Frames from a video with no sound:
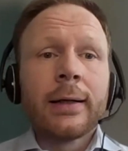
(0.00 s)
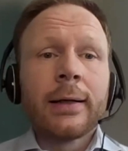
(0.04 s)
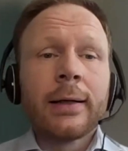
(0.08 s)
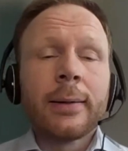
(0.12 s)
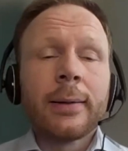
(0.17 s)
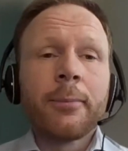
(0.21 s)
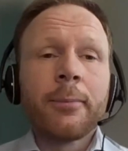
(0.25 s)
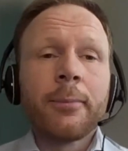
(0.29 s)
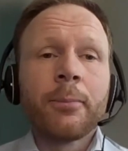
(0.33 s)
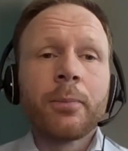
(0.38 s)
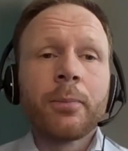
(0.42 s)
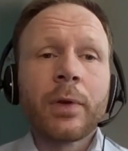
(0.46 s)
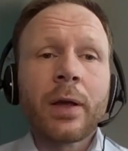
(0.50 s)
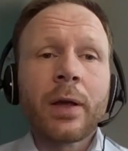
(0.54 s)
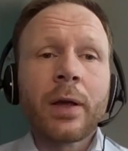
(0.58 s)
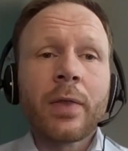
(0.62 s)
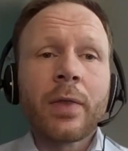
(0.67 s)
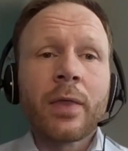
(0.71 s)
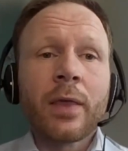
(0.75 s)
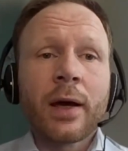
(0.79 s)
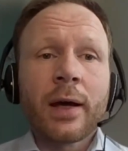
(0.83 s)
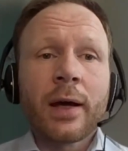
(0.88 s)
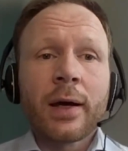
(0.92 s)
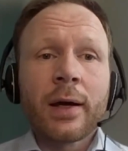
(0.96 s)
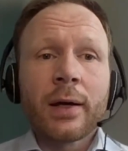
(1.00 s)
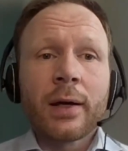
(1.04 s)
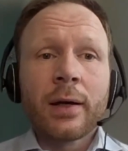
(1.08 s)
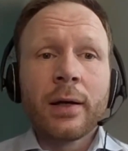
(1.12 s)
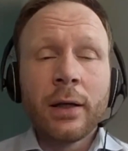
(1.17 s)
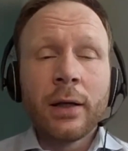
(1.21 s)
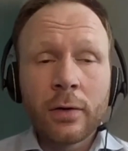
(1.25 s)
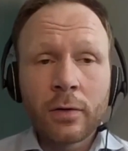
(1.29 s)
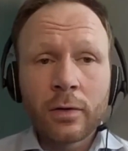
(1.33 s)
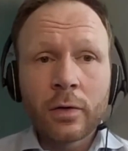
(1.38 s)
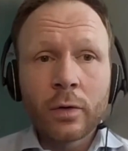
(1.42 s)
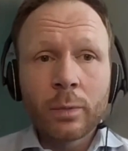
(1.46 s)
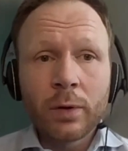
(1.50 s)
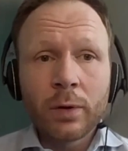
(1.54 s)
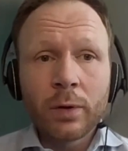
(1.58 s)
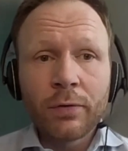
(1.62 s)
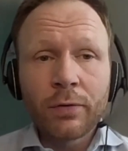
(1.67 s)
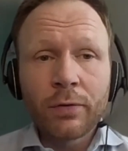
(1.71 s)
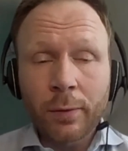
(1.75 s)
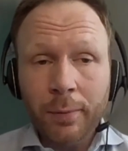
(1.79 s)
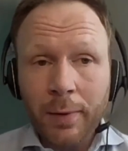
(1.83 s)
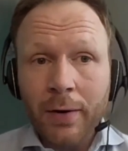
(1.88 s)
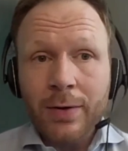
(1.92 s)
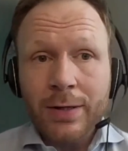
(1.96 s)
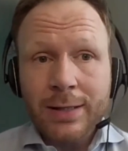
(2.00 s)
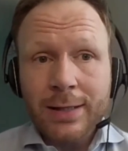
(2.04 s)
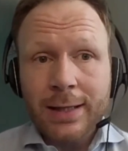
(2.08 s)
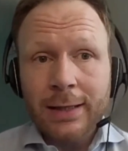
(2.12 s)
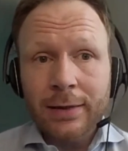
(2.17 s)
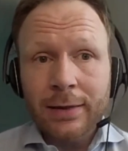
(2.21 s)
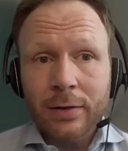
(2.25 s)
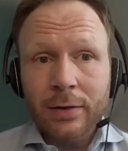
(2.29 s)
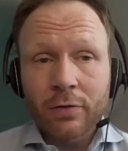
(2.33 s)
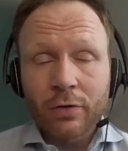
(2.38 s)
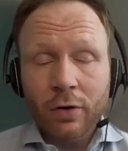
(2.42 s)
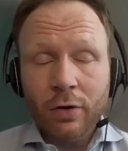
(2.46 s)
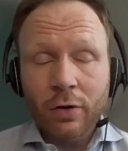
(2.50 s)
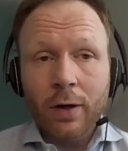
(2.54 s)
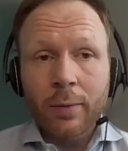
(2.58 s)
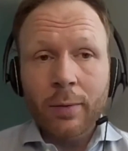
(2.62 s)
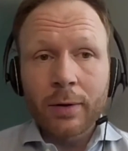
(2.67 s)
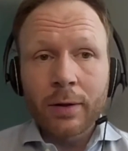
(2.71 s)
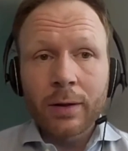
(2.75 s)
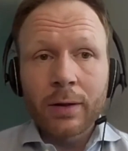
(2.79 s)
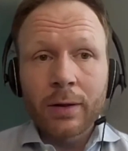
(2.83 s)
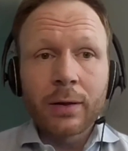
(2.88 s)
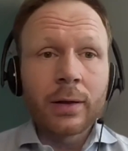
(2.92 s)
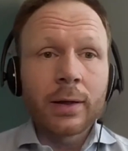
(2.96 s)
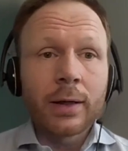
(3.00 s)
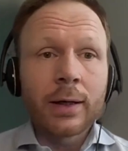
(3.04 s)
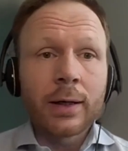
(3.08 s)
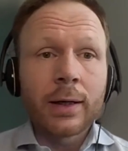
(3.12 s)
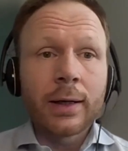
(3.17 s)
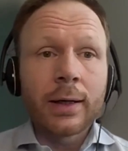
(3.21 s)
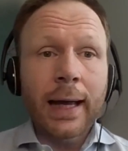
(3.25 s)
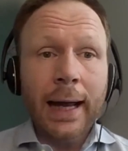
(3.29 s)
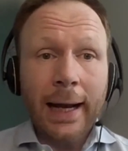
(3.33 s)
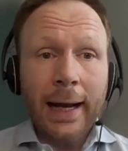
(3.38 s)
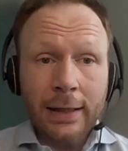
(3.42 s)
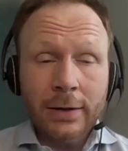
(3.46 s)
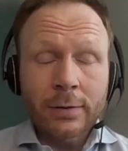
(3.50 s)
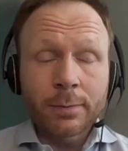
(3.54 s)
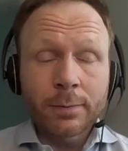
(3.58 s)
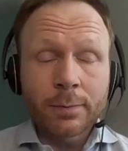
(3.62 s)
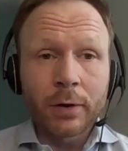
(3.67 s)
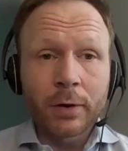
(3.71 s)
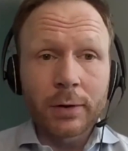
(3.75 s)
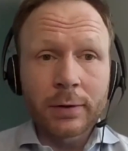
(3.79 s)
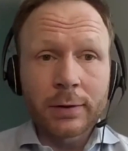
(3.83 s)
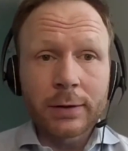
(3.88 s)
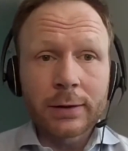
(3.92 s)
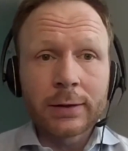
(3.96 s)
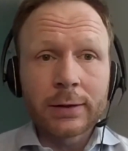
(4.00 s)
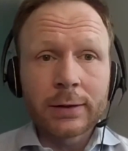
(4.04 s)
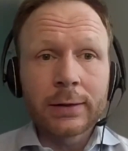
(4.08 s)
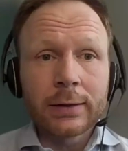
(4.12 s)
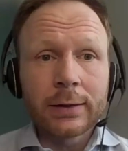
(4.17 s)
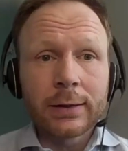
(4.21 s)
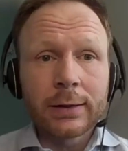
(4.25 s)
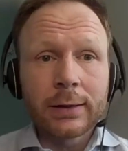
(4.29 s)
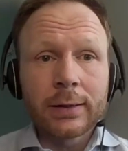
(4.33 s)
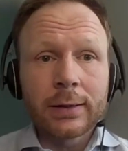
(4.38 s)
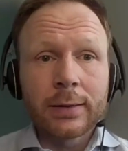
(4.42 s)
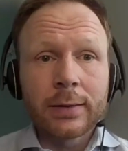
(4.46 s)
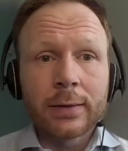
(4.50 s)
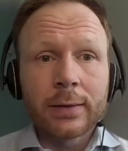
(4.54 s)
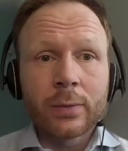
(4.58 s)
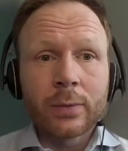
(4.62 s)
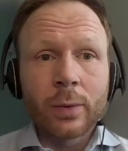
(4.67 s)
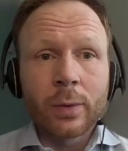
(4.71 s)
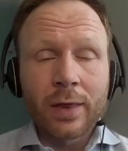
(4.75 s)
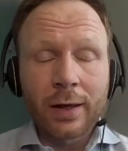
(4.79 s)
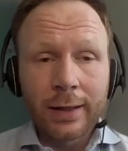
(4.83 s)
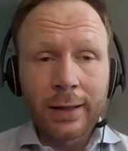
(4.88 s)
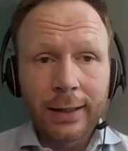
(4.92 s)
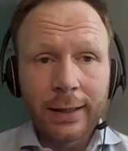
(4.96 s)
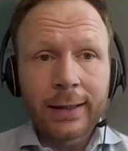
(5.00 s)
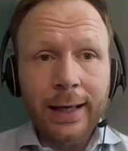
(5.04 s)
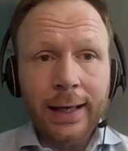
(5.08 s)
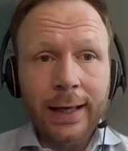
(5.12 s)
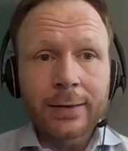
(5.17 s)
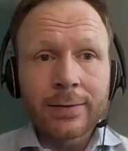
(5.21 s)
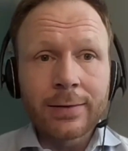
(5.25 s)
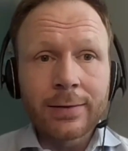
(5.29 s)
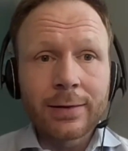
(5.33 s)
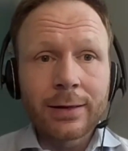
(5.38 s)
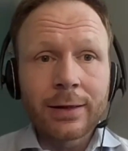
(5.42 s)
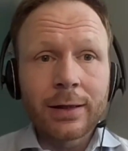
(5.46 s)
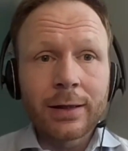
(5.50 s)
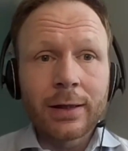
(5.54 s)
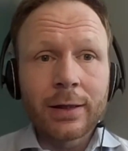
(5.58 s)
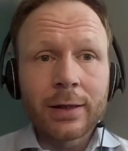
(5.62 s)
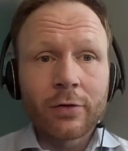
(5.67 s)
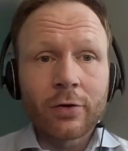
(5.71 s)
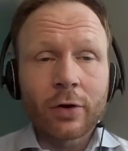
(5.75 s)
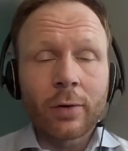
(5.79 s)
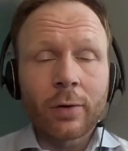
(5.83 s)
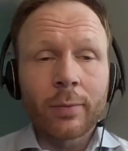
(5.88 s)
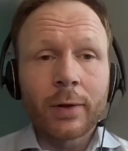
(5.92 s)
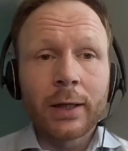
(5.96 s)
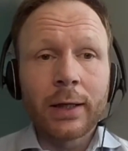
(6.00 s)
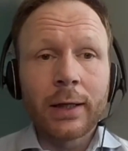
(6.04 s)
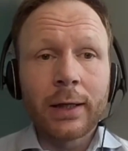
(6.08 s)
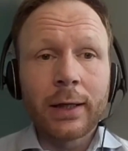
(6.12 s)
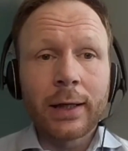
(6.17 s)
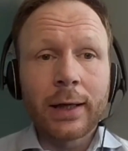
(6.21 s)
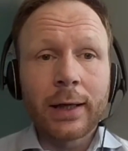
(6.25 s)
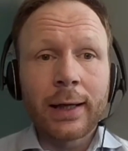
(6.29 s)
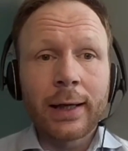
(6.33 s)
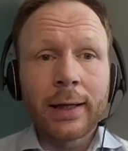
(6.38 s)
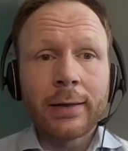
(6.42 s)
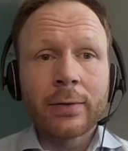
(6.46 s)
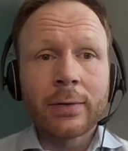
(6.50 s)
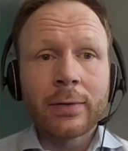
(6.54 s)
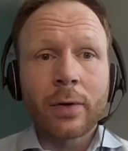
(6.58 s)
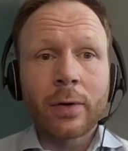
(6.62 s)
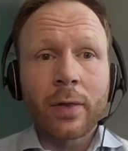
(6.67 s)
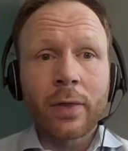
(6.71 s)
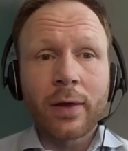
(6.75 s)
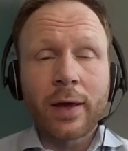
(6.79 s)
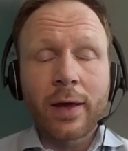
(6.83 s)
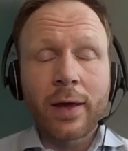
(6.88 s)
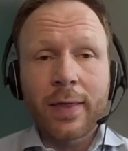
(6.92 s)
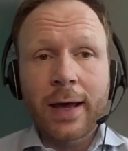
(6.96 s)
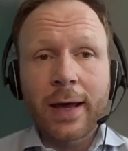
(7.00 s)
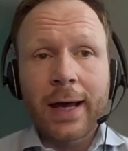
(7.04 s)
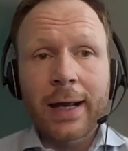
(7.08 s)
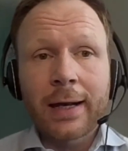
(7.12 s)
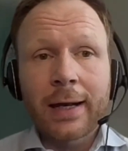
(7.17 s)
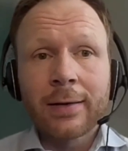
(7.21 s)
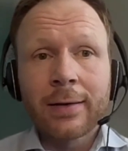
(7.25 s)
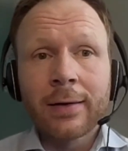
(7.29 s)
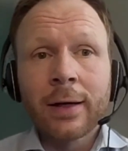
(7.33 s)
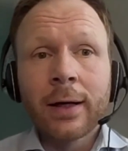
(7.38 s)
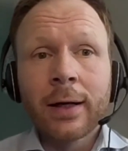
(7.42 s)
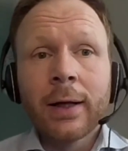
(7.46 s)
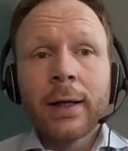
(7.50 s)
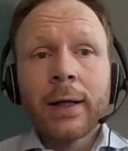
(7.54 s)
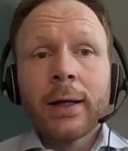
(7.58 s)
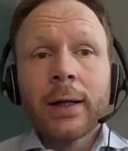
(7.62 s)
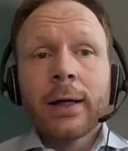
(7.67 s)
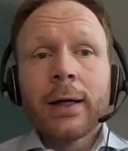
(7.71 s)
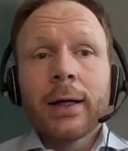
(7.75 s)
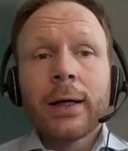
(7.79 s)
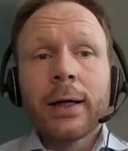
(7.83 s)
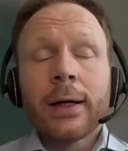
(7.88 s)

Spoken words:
There needs to be, from our side, a German exporter with a legal entity in Germany, and on the other hand,